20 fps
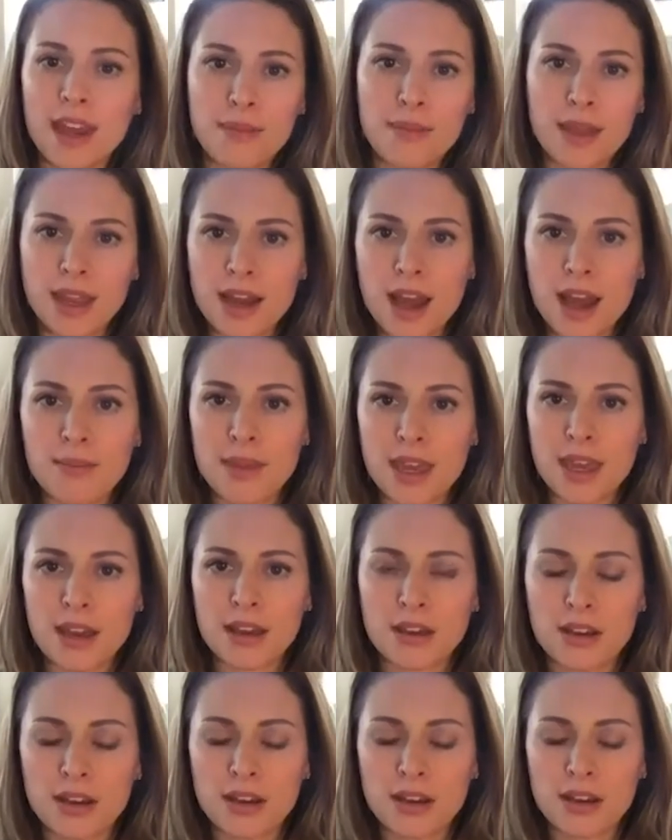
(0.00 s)
it may not be
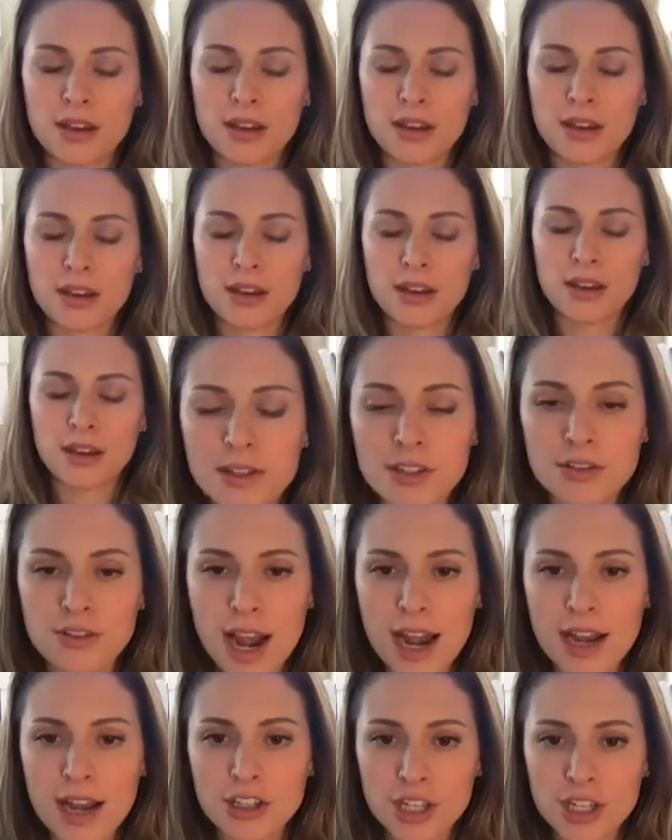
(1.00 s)
a good
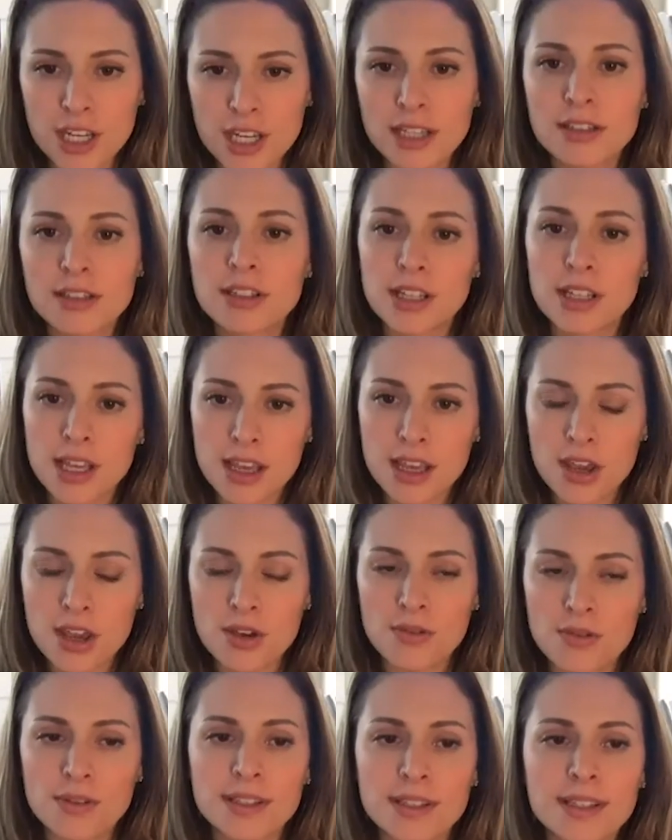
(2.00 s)
strategy to
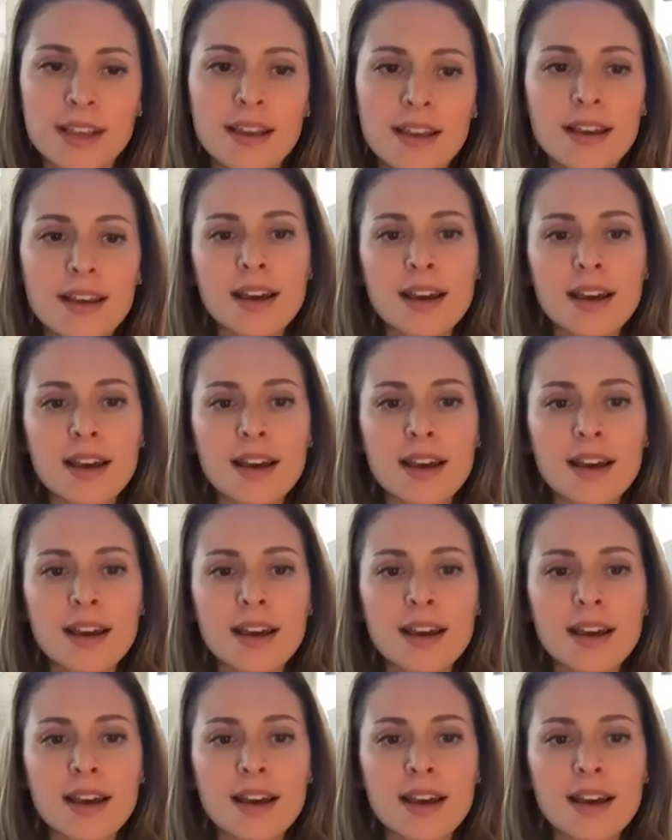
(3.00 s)
use.